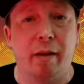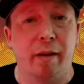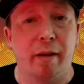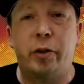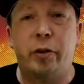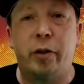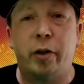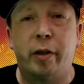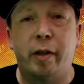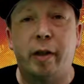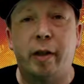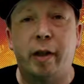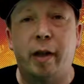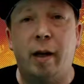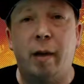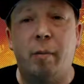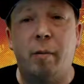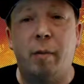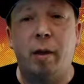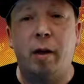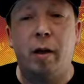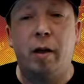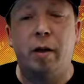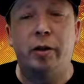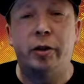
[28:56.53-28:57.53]
It took
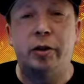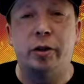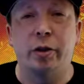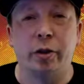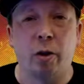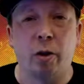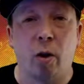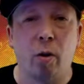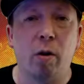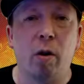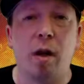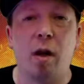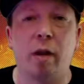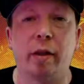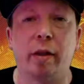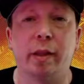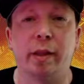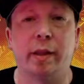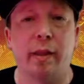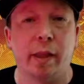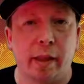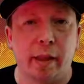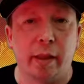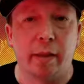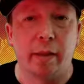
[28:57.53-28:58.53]
them so long to
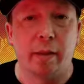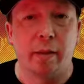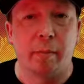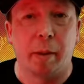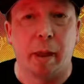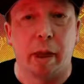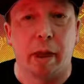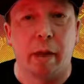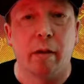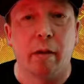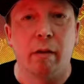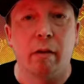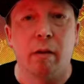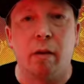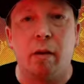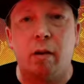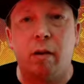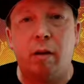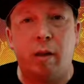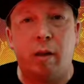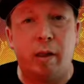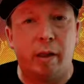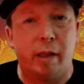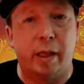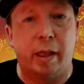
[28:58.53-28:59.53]
send it to me,
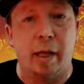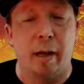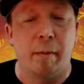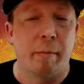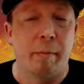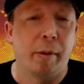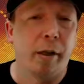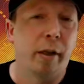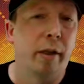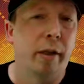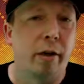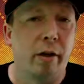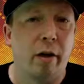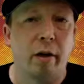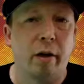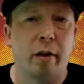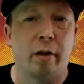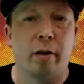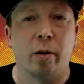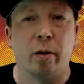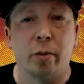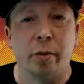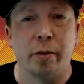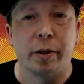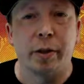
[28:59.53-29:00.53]
and they kept me in the
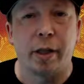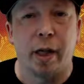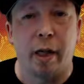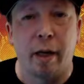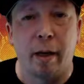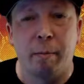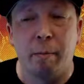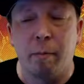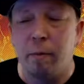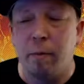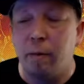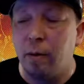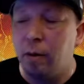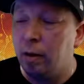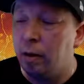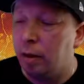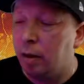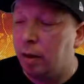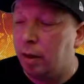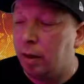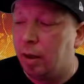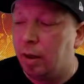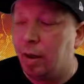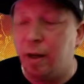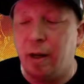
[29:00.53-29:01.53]
dark the whole time.
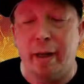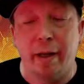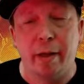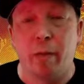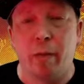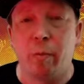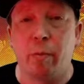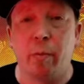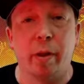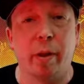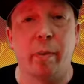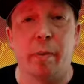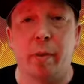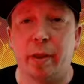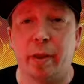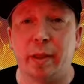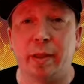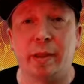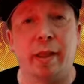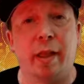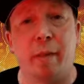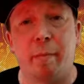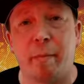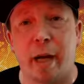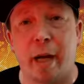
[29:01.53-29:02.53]
I don't really want to
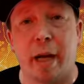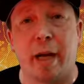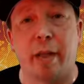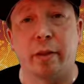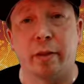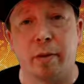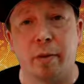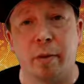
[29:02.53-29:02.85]
send it back